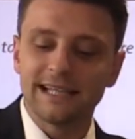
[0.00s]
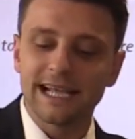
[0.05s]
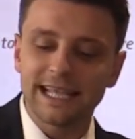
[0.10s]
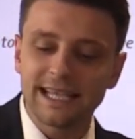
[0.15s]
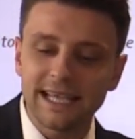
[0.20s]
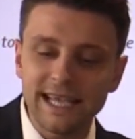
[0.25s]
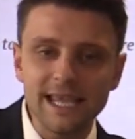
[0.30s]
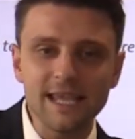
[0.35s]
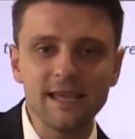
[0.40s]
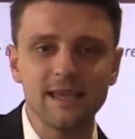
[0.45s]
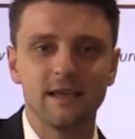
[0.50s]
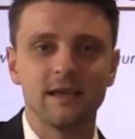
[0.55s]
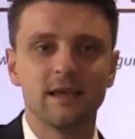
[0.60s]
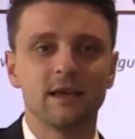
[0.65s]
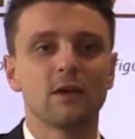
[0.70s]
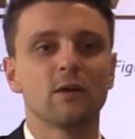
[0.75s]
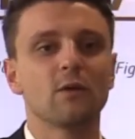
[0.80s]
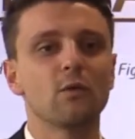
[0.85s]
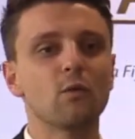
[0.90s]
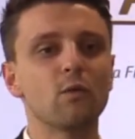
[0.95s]
the key
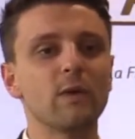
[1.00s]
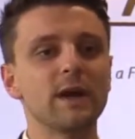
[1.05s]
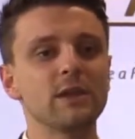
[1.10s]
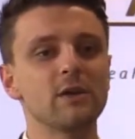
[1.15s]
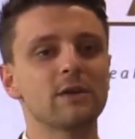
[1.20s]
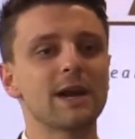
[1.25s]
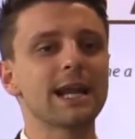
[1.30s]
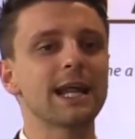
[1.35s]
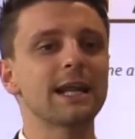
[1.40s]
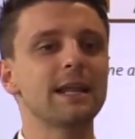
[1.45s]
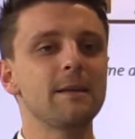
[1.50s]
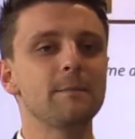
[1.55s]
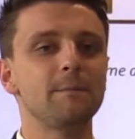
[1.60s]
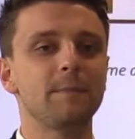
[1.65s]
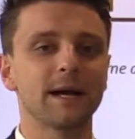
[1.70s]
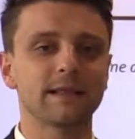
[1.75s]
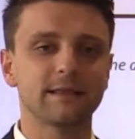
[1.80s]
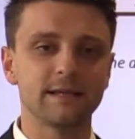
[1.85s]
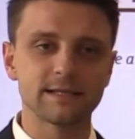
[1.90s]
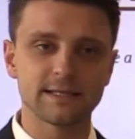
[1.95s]
when you run an
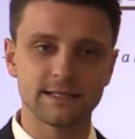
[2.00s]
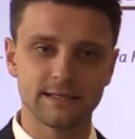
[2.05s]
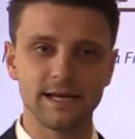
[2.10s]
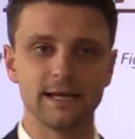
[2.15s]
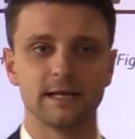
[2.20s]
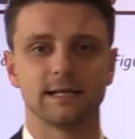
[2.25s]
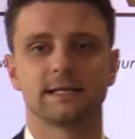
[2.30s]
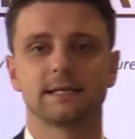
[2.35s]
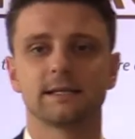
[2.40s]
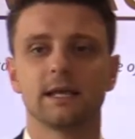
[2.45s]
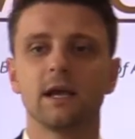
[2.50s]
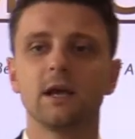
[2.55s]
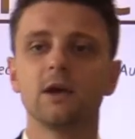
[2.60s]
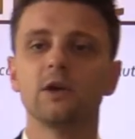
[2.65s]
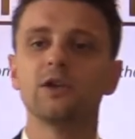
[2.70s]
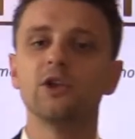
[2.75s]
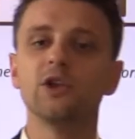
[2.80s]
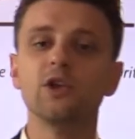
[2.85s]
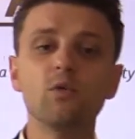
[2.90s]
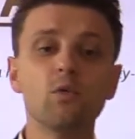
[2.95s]
impact is this.
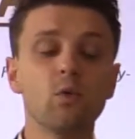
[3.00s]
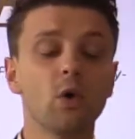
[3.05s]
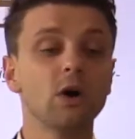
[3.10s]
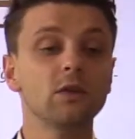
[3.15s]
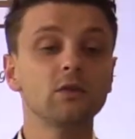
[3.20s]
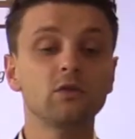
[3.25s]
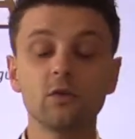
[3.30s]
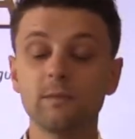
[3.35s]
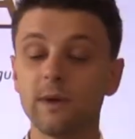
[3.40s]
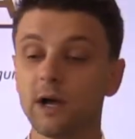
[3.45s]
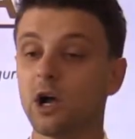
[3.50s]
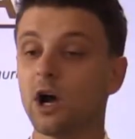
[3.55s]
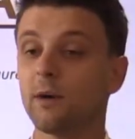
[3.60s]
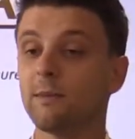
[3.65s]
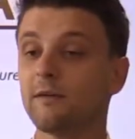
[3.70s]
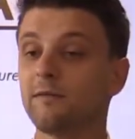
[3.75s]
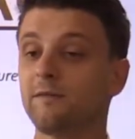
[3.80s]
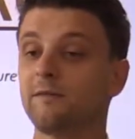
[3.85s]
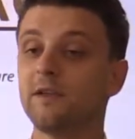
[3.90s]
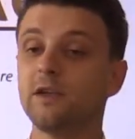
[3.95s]
You want to
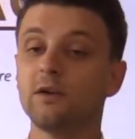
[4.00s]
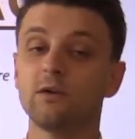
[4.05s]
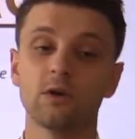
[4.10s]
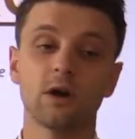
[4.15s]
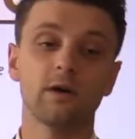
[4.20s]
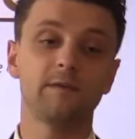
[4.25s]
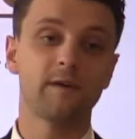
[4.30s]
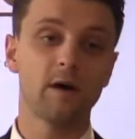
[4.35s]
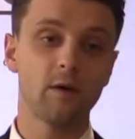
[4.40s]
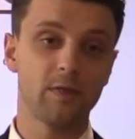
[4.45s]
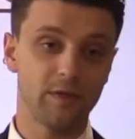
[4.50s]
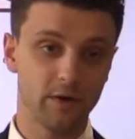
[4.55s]
become a figure of